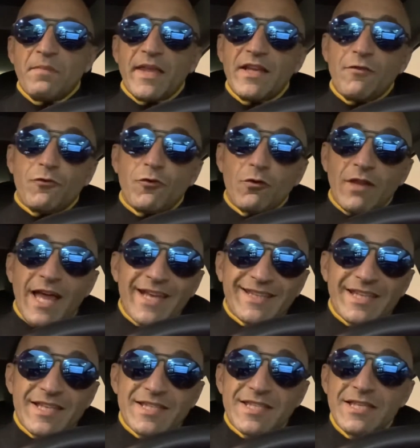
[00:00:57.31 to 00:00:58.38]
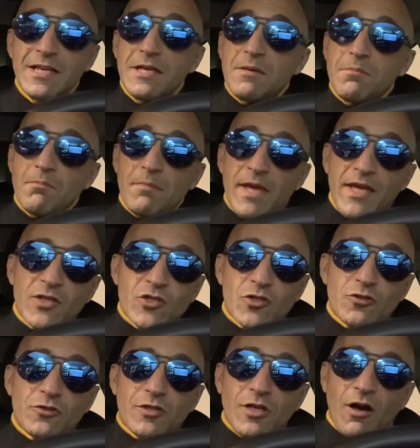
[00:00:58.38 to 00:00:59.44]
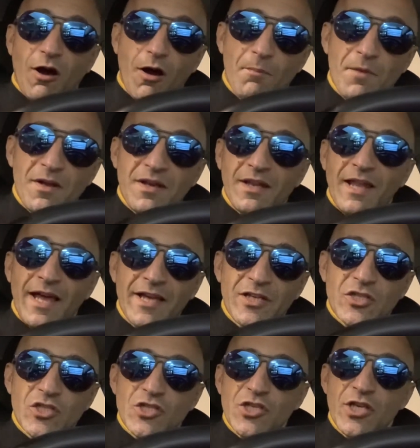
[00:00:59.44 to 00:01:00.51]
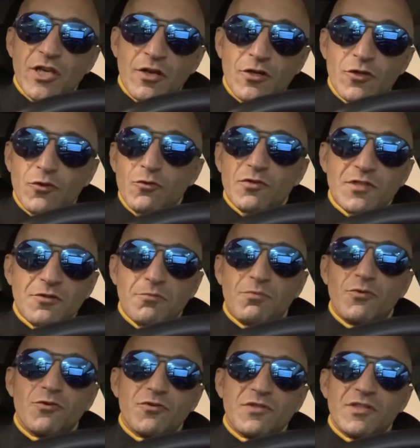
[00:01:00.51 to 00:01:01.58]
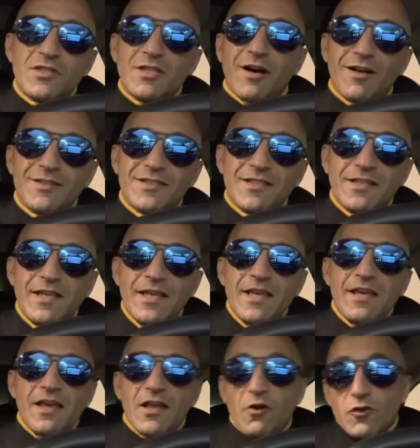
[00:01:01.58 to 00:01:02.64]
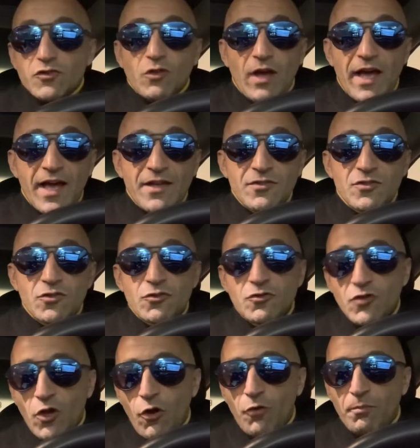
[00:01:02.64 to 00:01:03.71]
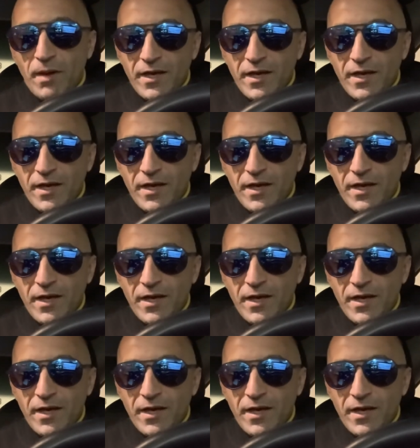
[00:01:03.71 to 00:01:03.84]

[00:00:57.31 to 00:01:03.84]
And if you like this, make sure to comment, like, share, use, and abuse this content. And also, as you know by